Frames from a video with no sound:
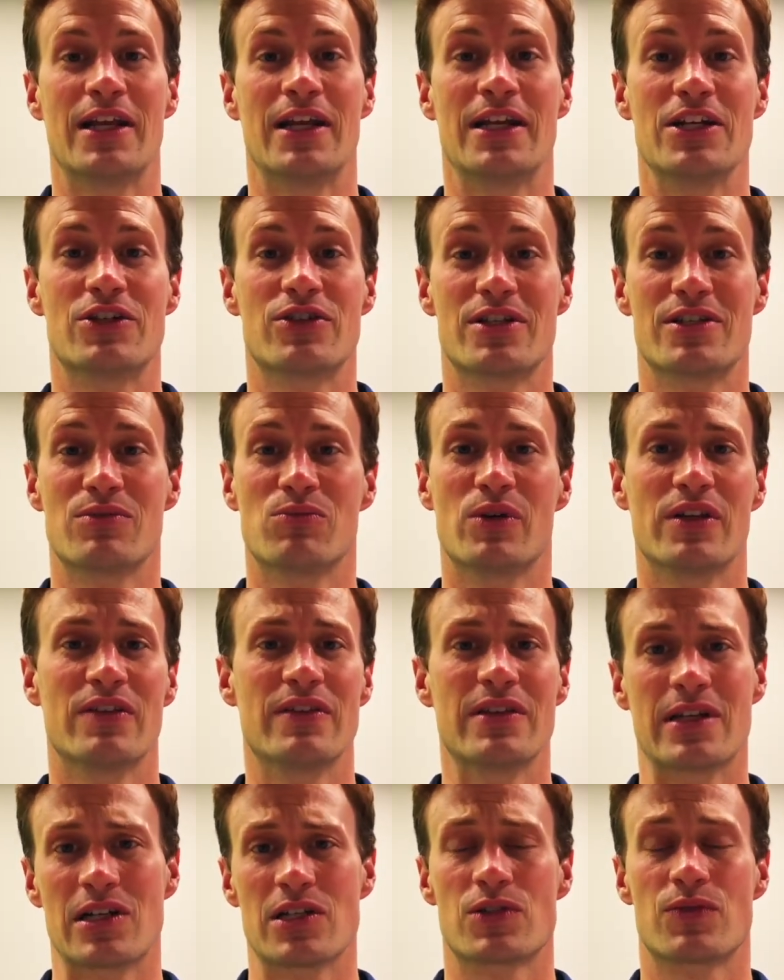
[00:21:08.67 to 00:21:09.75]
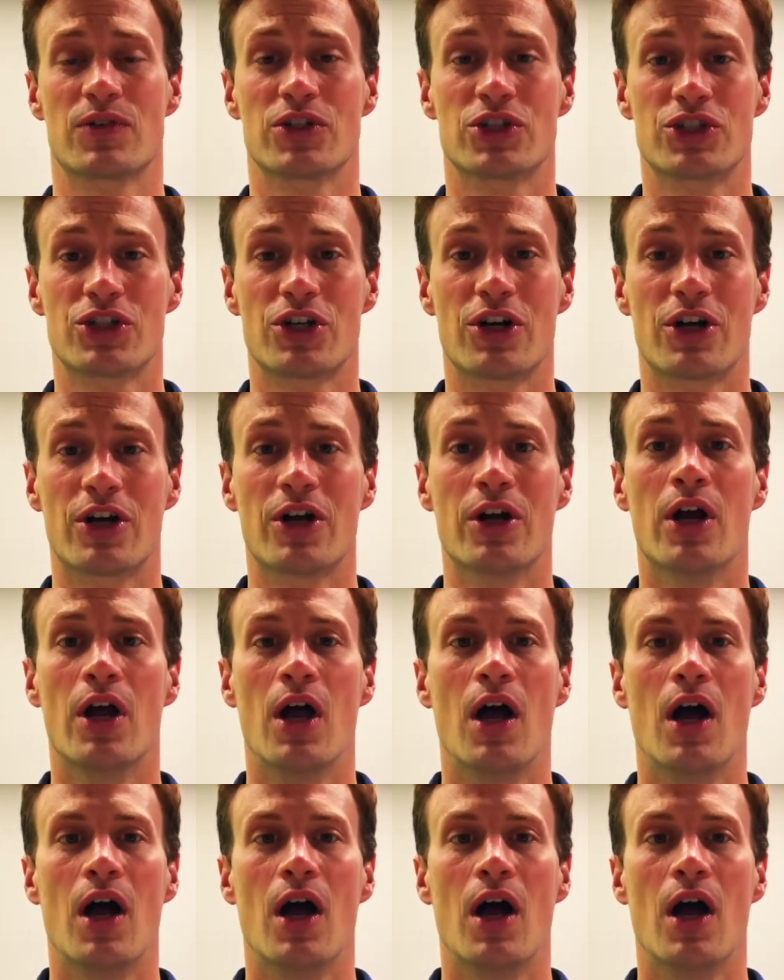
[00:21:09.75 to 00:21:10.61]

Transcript: an interest in one of these areas for sure.